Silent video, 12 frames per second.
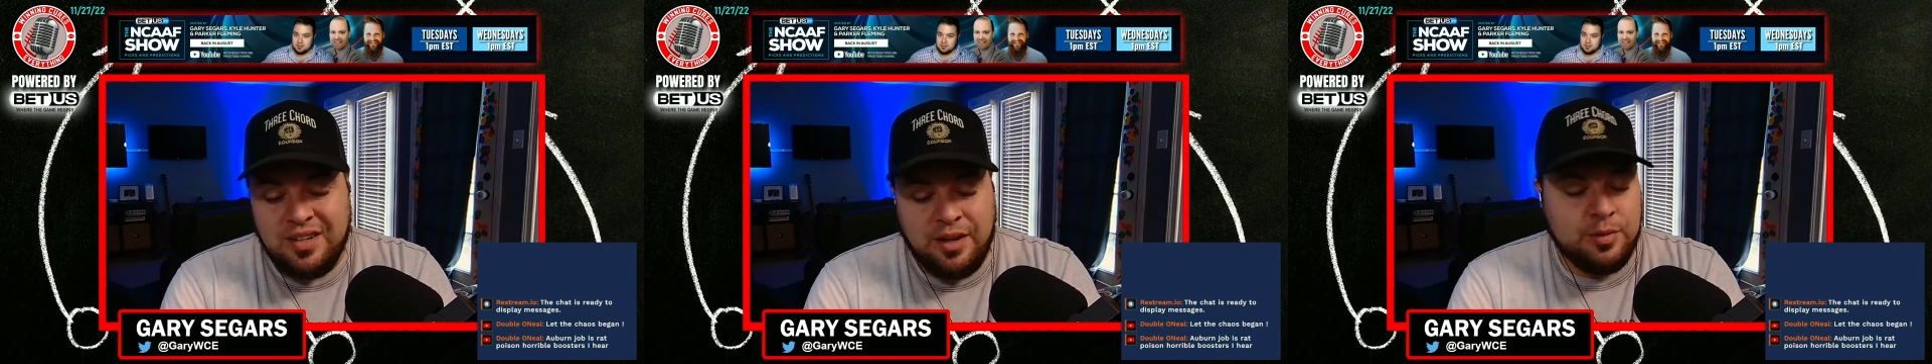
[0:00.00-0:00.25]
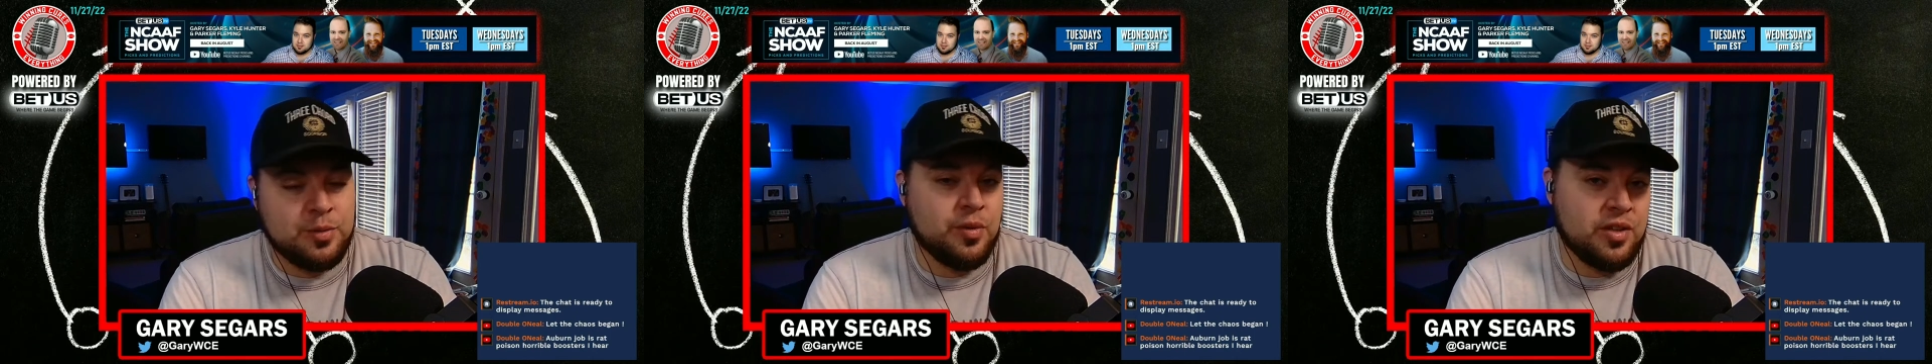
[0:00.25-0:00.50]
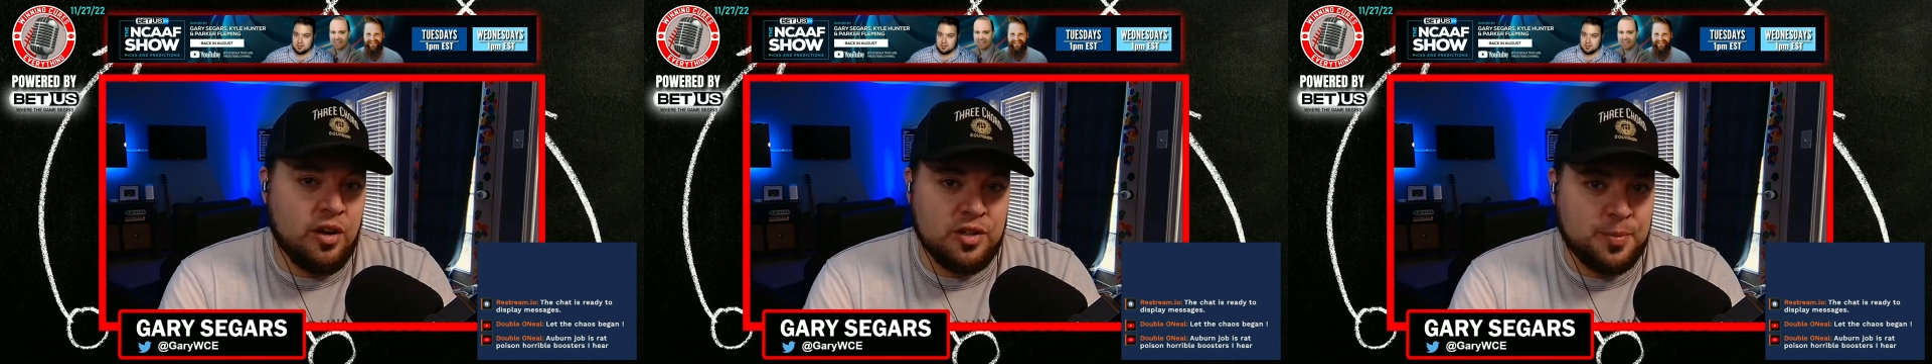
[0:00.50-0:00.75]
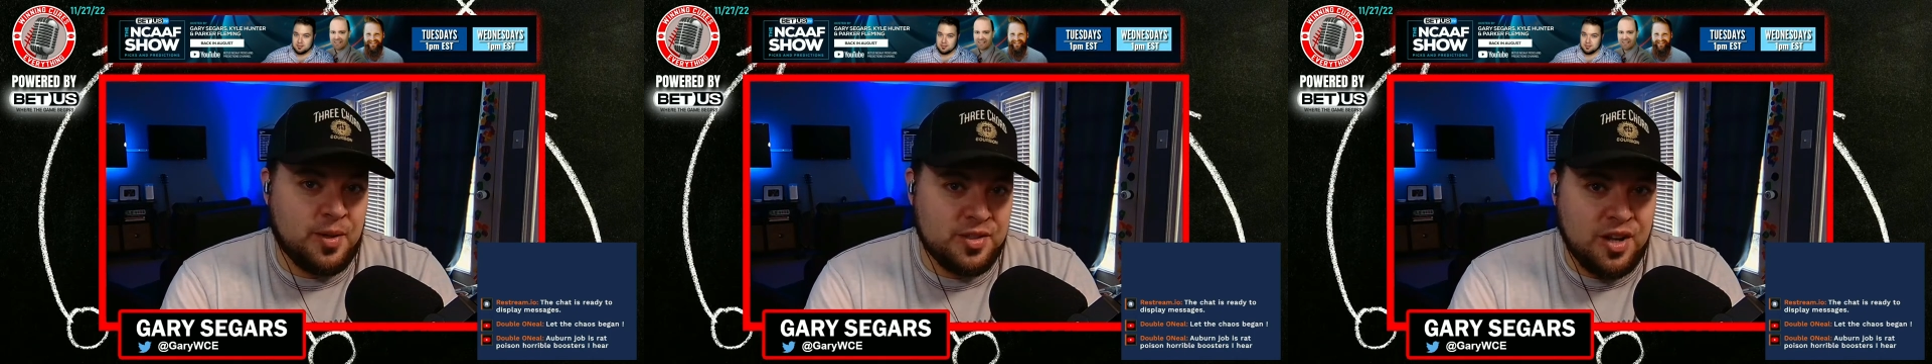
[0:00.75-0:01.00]
He was with
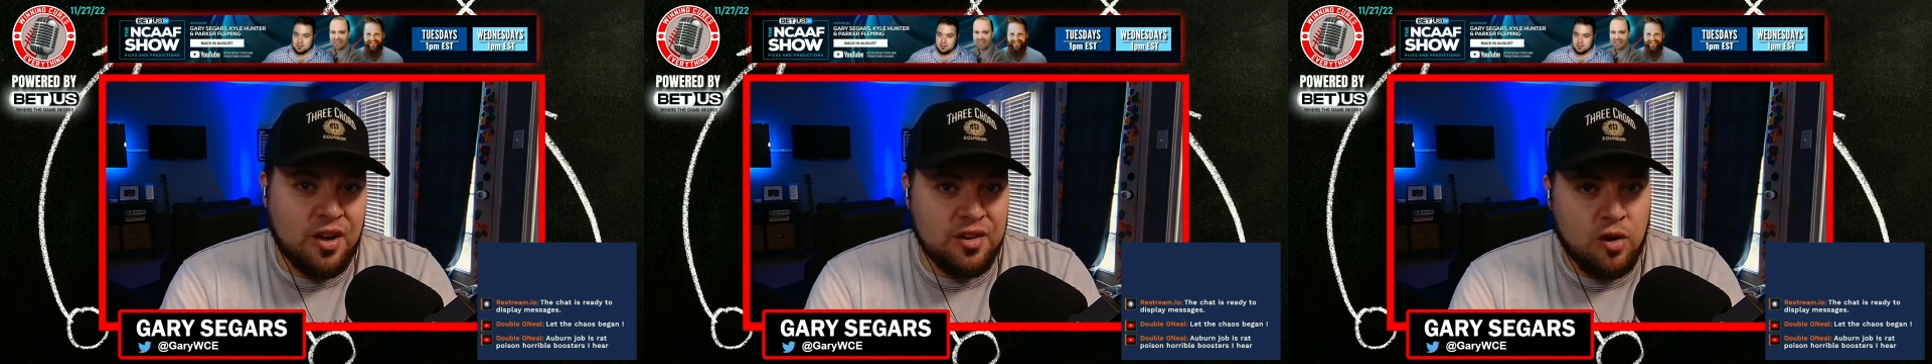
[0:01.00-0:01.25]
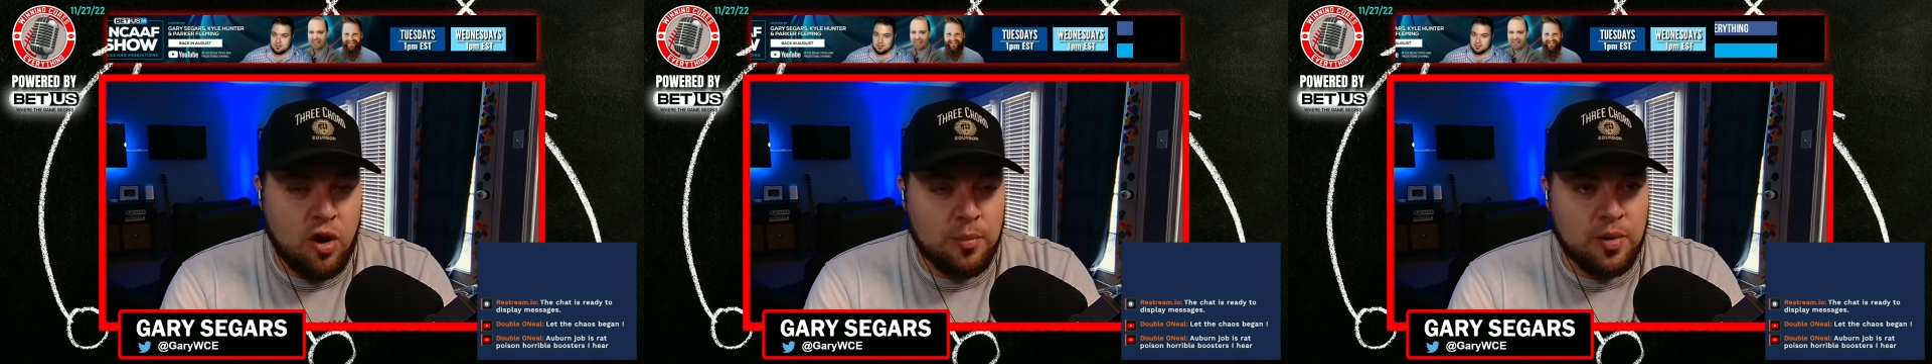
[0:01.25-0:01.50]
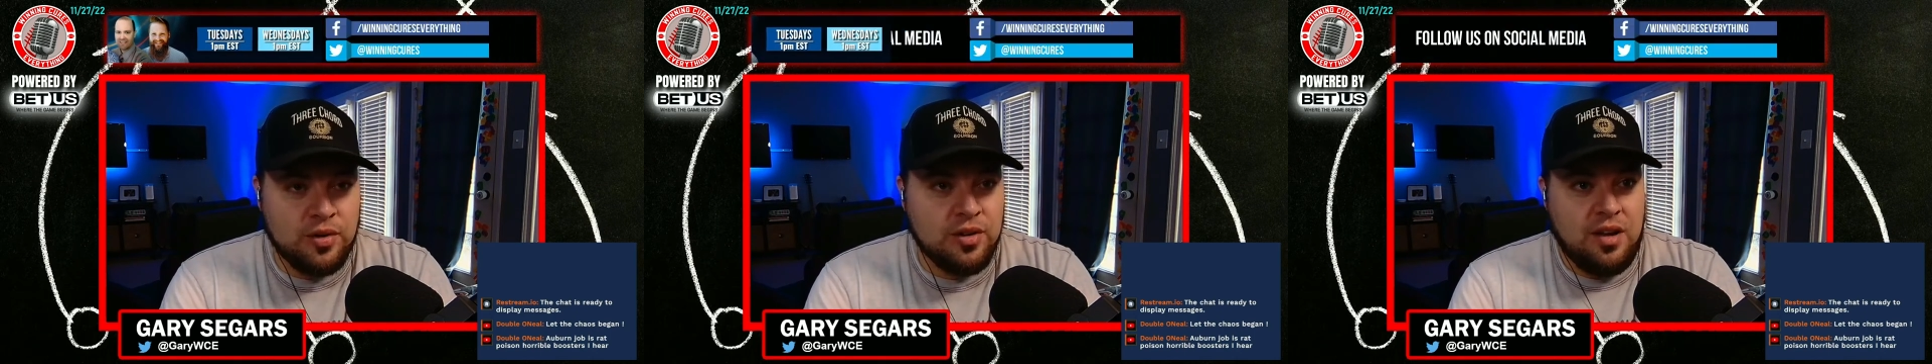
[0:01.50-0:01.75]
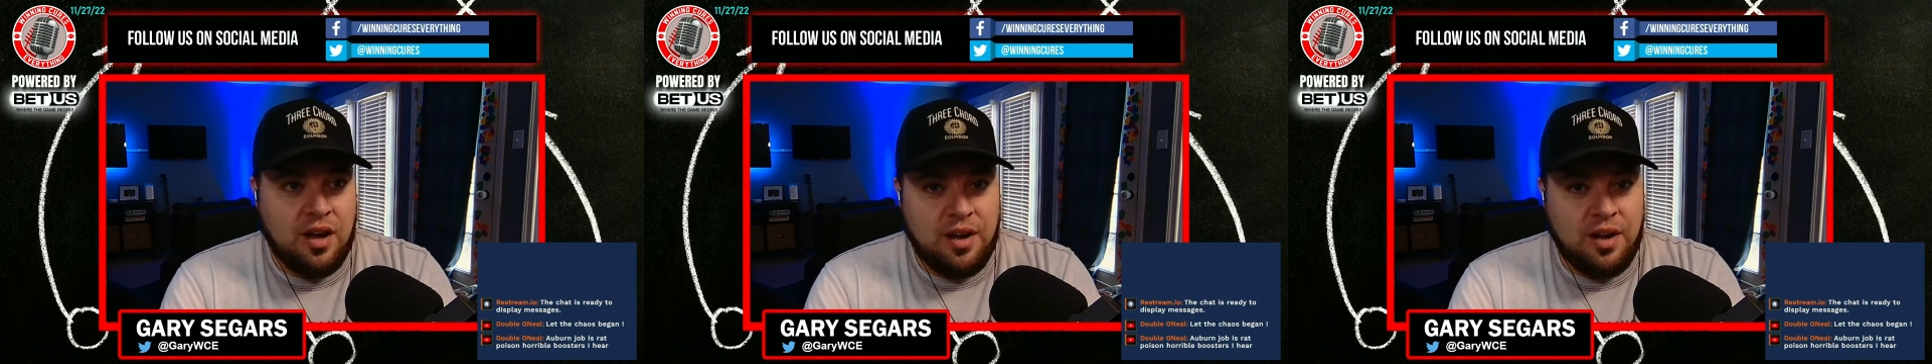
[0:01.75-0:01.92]
Gus Malzahn at Auburn.